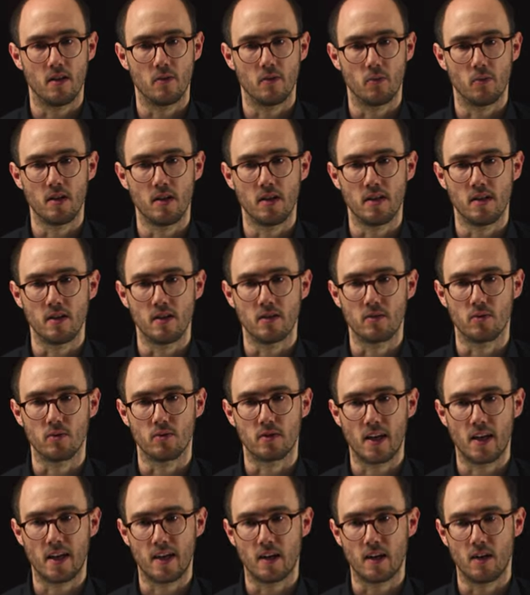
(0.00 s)
really need to
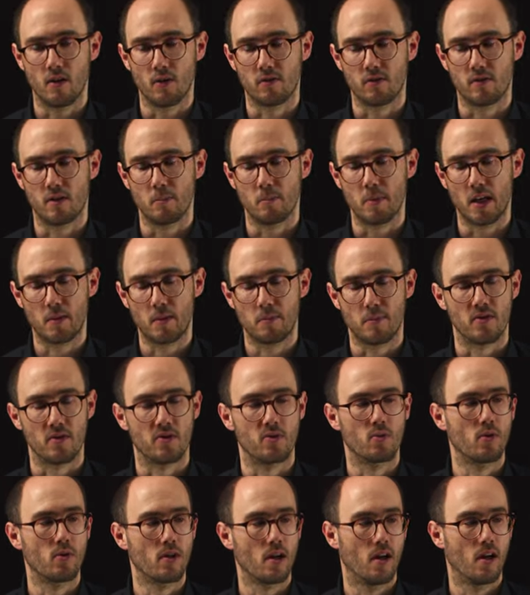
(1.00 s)
take out the big
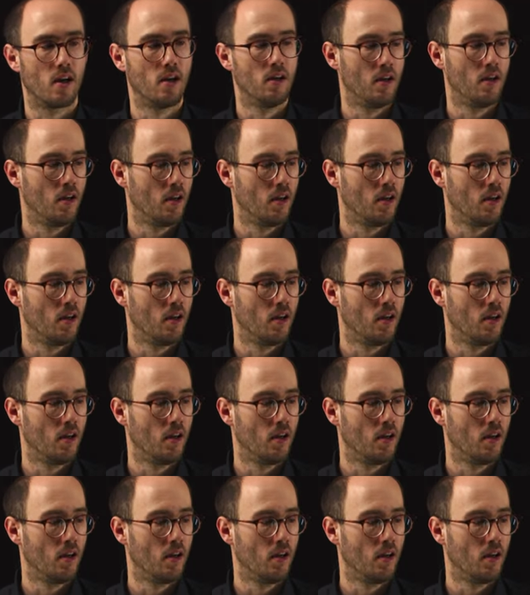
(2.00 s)
bazooka